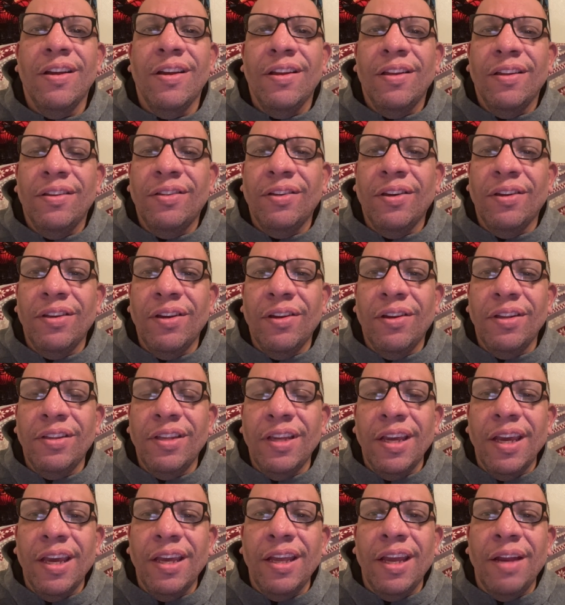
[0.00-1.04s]
So the other
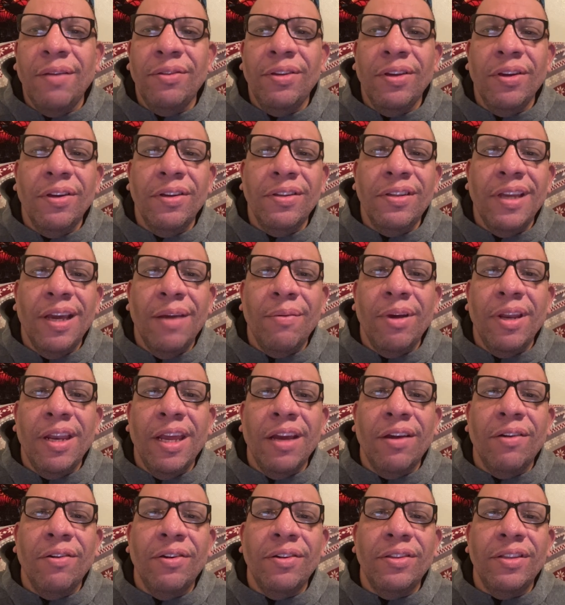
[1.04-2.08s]
thing is, every single time when I
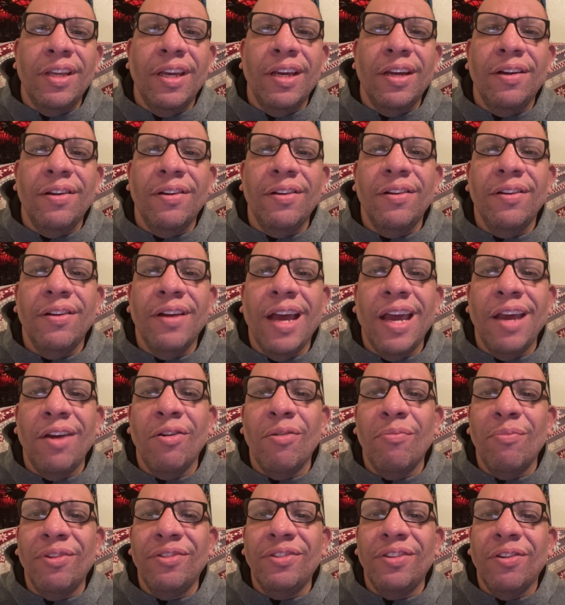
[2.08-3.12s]
go there,
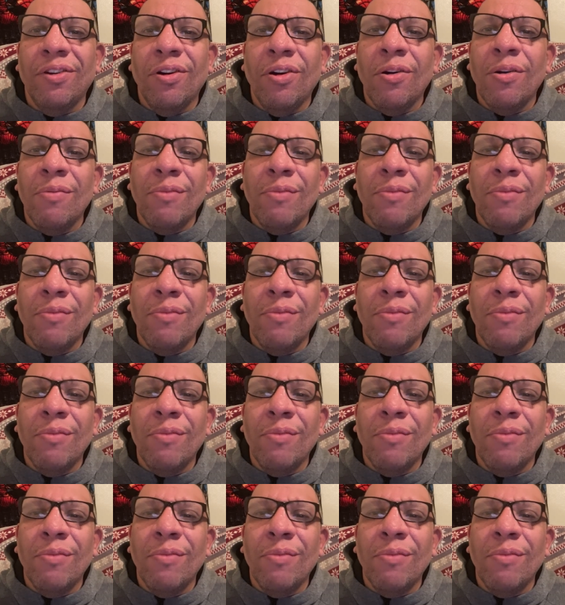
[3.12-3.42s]
I'm